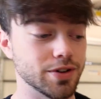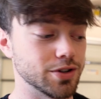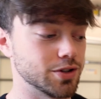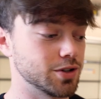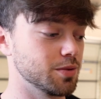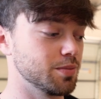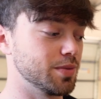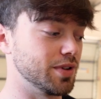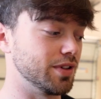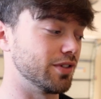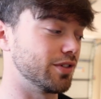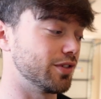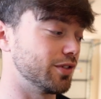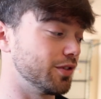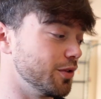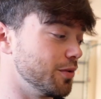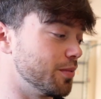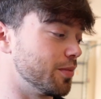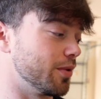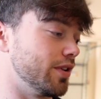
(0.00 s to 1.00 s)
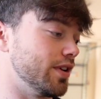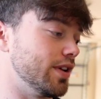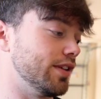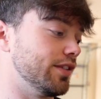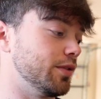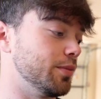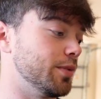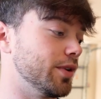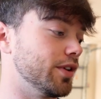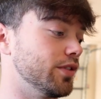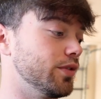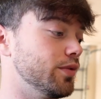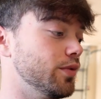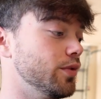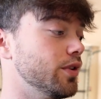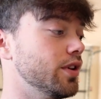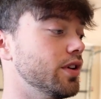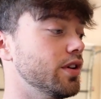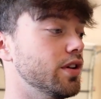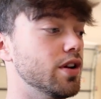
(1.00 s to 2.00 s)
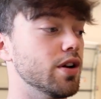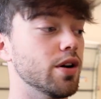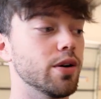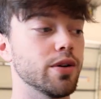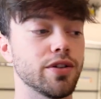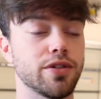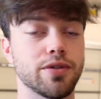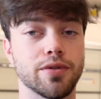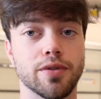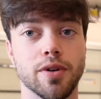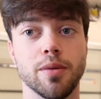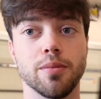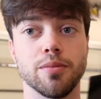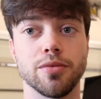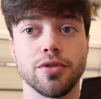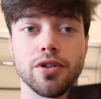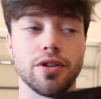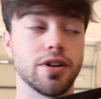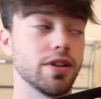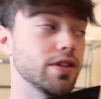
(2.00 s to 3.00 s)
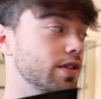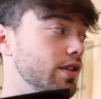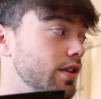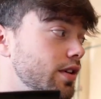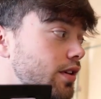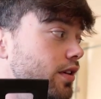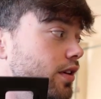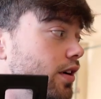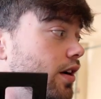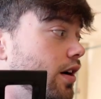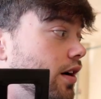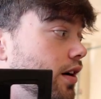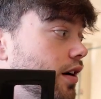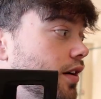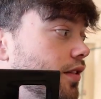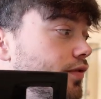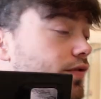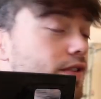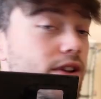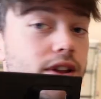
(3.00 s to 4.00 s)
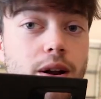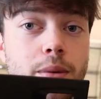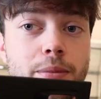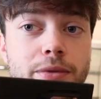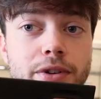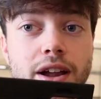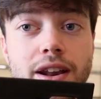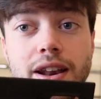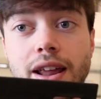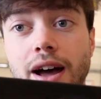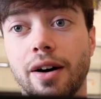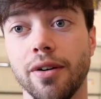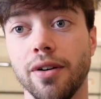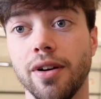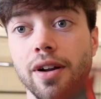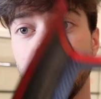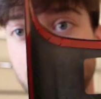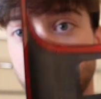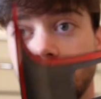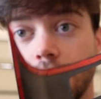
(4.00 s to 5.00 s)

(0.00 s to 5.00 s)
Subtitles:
It should be super easy because if you didn't notice from turning the fin upside down,